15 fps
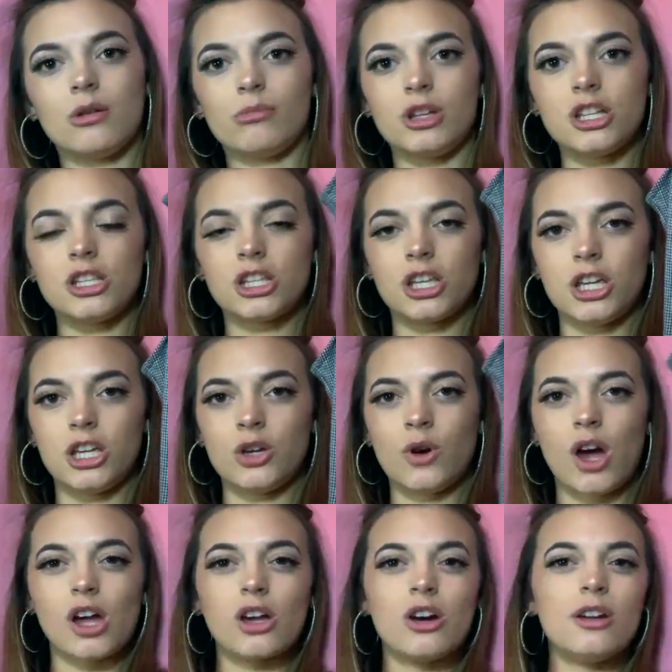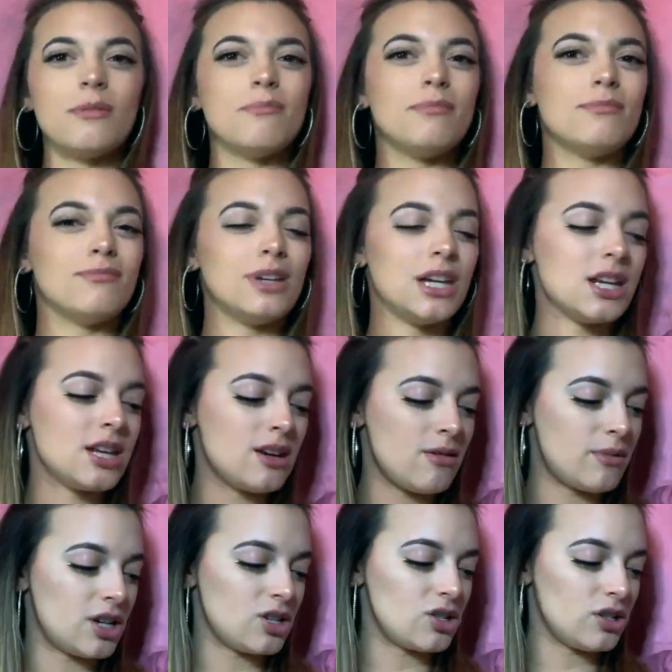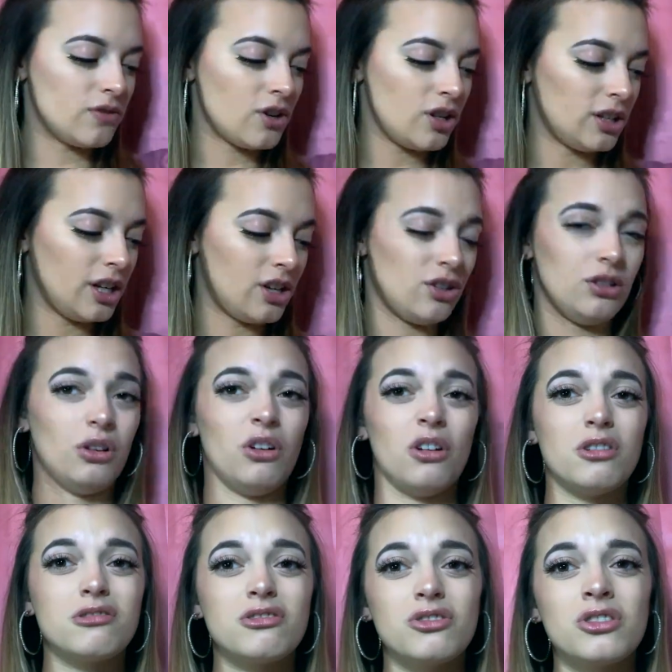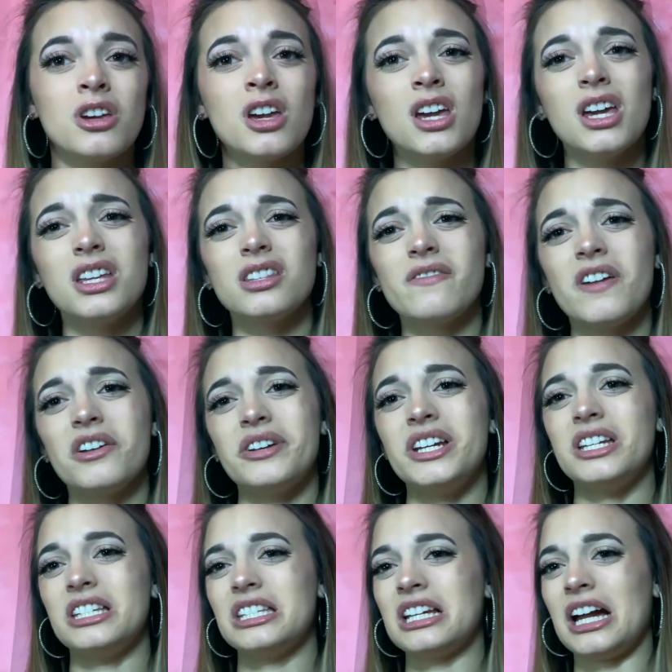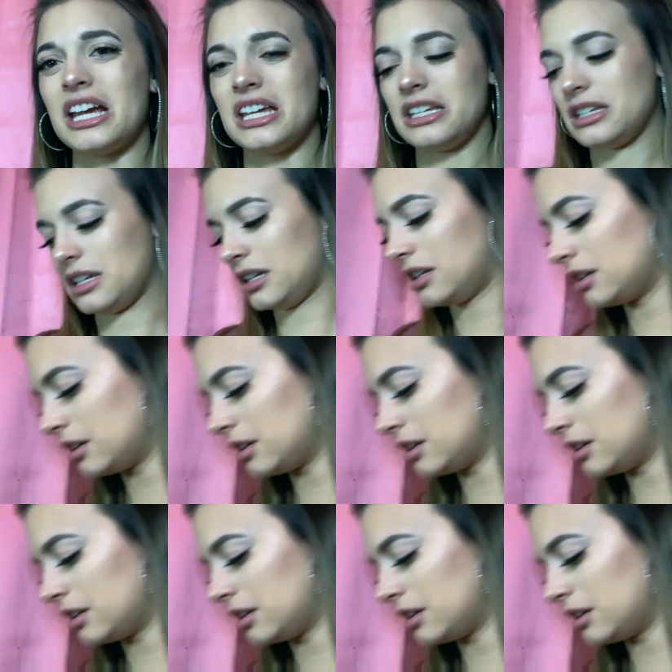But it's cute. I got a medium and I should have got like a large. It's very tight.